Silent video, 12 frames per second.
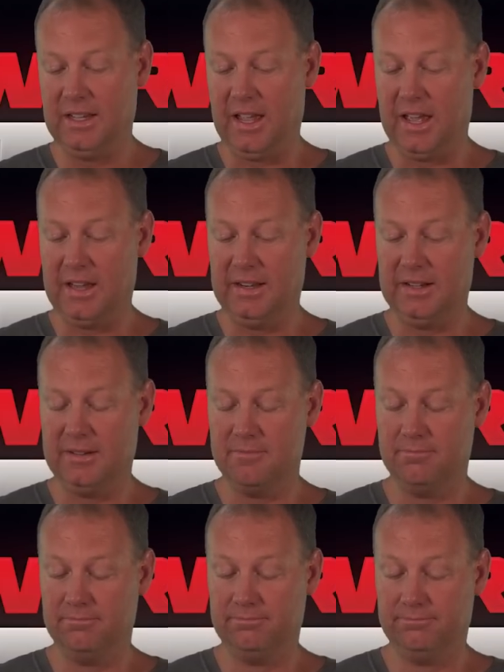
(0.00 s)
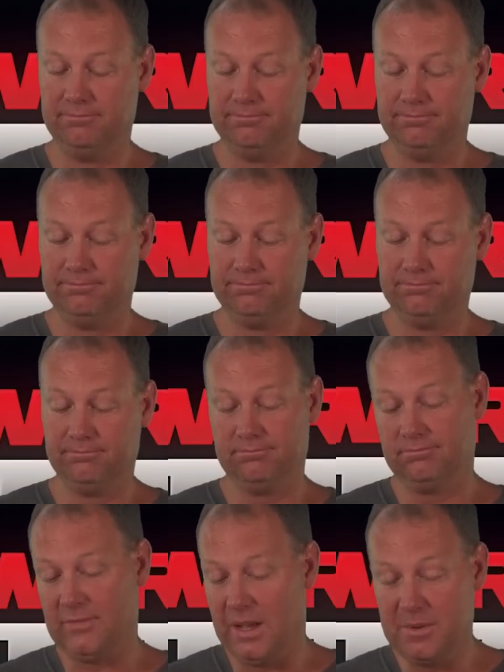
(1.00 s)
And um,
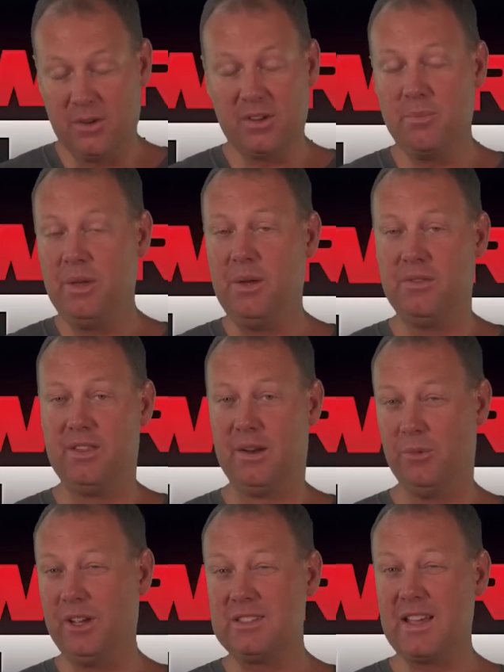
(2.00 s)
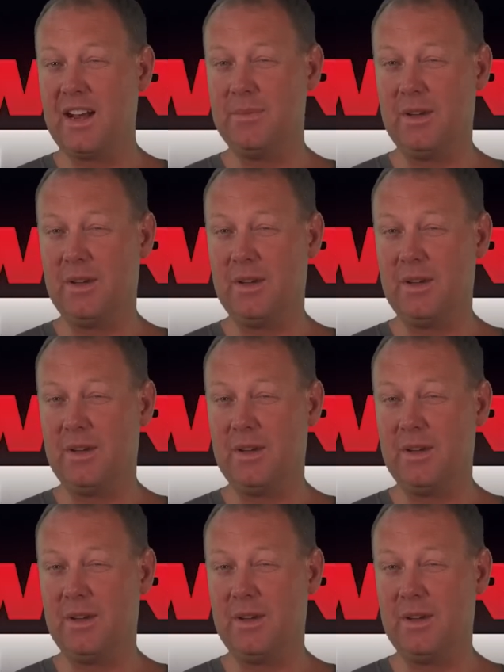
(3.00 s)
I'm gonna go compete with it. I'm really excited